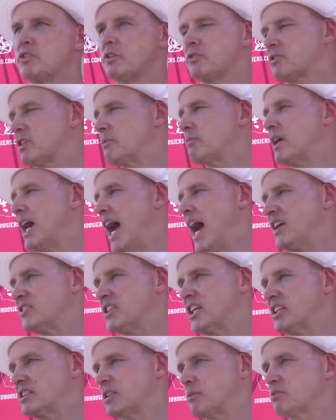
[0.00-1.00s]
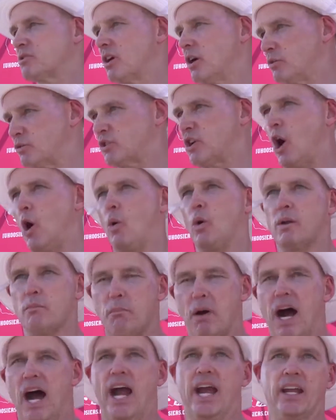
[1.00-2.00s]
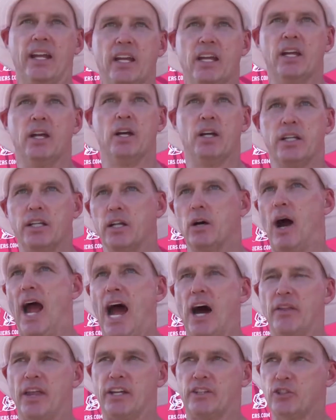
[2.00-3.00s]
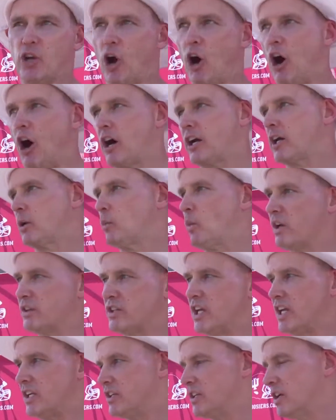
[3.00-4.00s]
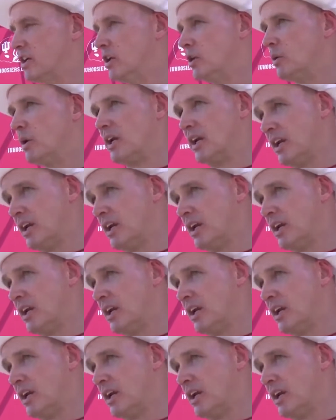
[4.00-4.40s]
You know, some guys get themselves going by, you know, how they talk and what they do.